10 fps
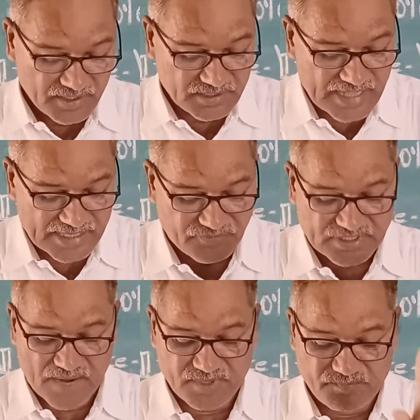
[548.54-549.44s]
in that
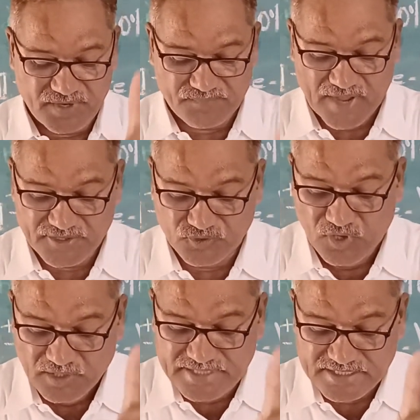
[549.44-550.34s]
vitamin
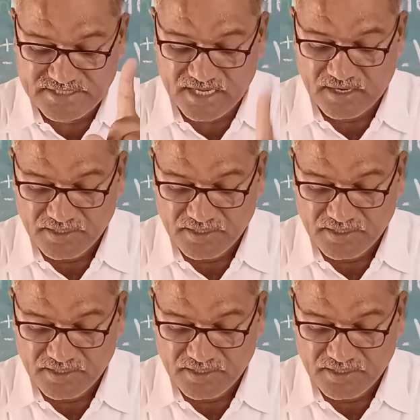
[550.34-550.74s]
B5, there is a